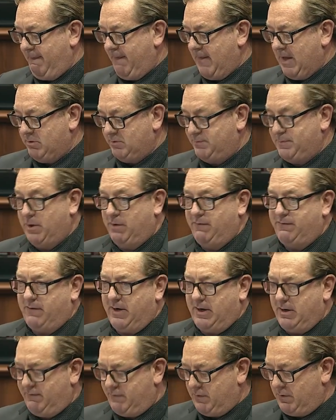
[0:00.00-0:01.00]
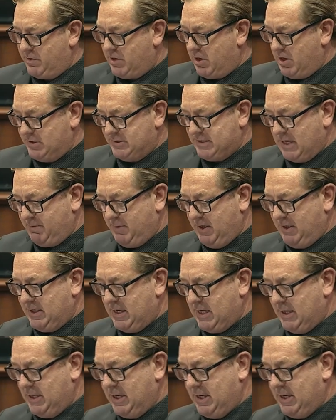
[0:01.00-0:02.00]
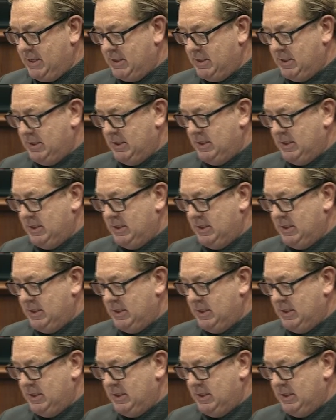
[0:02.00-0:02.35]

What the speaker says: There was pilfering of all kinds happening down there.